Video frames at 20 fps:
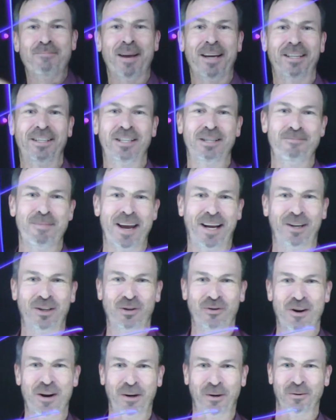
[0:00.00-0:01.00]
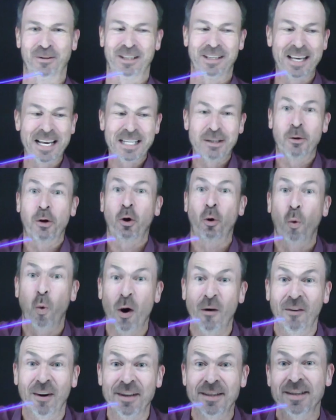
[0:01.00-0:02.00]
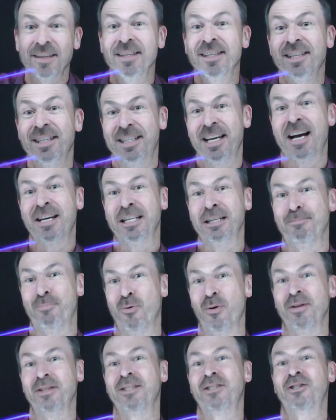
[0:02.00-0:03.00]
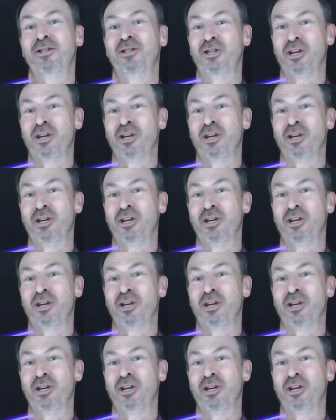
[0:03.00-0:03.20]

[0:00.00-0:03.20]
meet to make a triangle. So these are equivalent starting points to